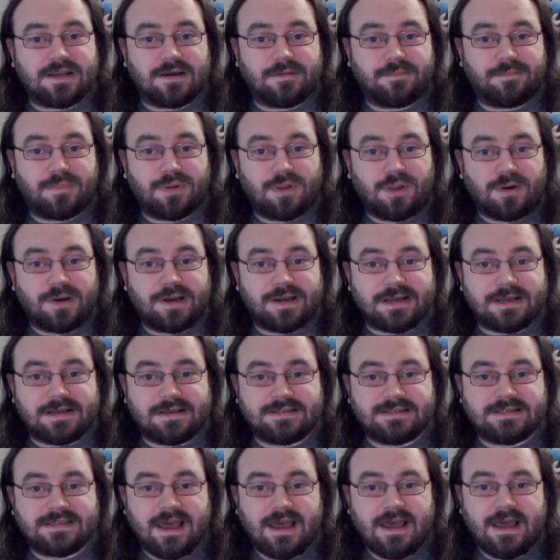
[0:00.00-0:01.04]

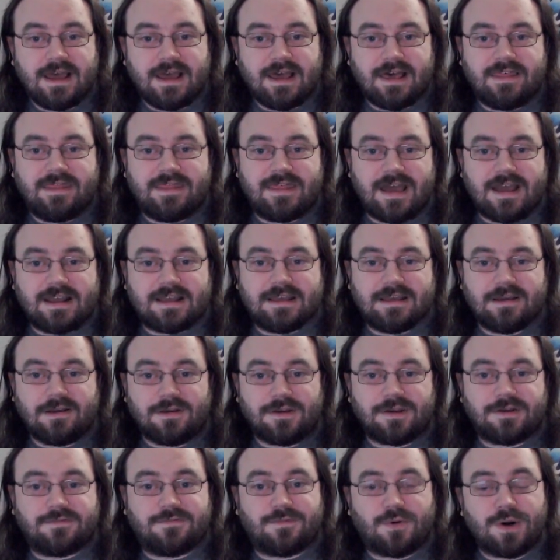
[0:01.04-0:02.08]
employees that
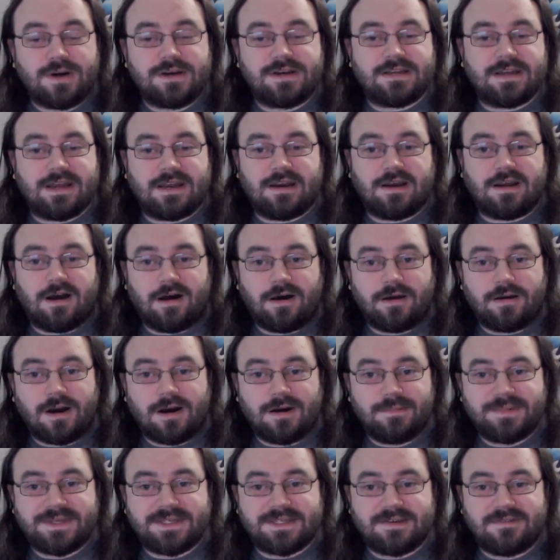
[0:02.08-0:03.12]
killed 14
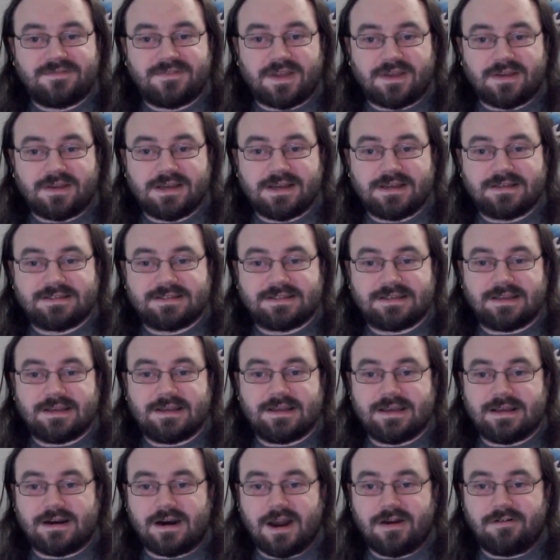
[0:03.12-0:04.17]
unarmed civilians
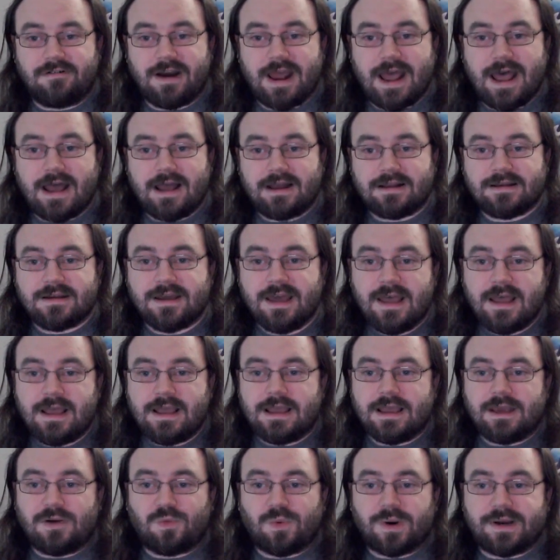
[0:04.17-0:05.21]
in Iraq
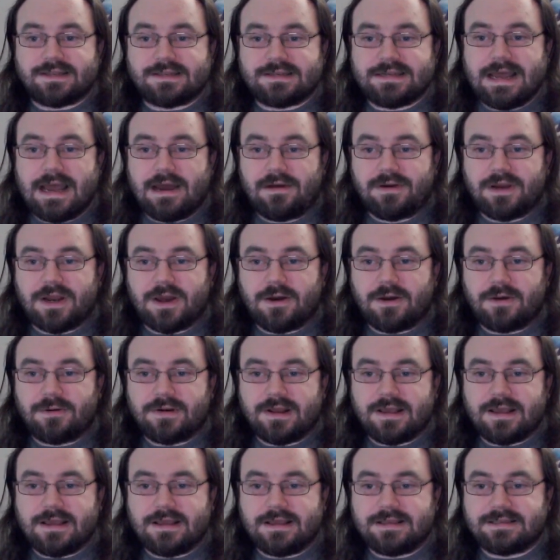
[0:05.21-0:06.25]
in what is now
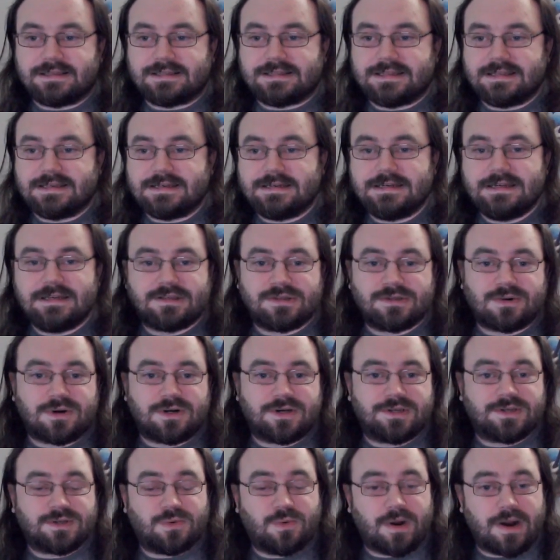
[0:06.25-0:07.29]
known as the Nisour
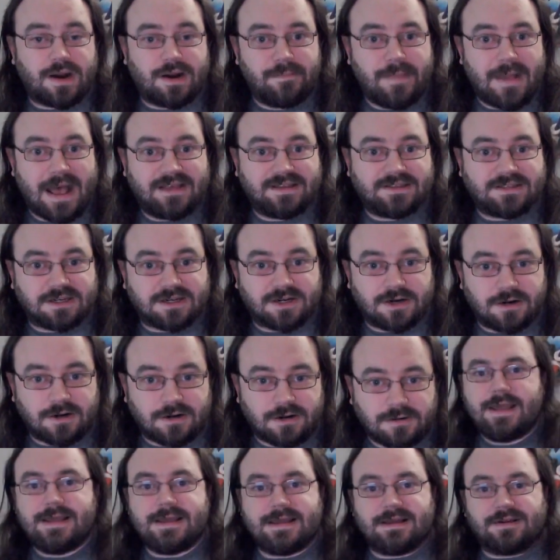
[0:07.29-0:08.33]
Square massacre.
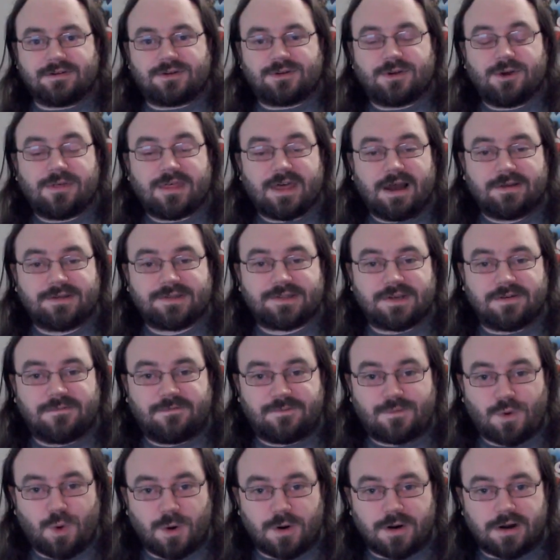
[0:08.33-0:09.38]
In
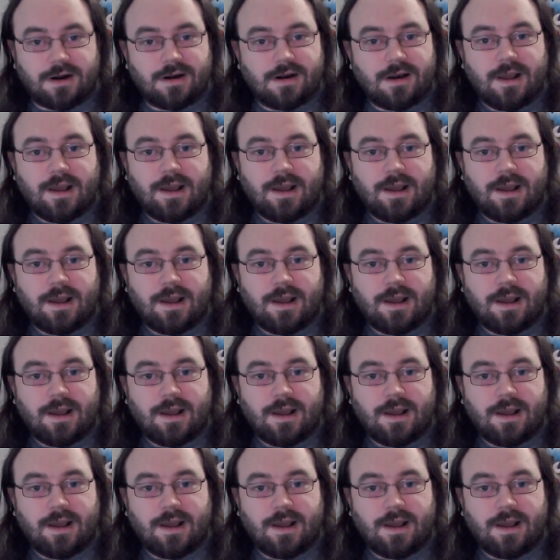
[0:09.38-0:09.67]
2004,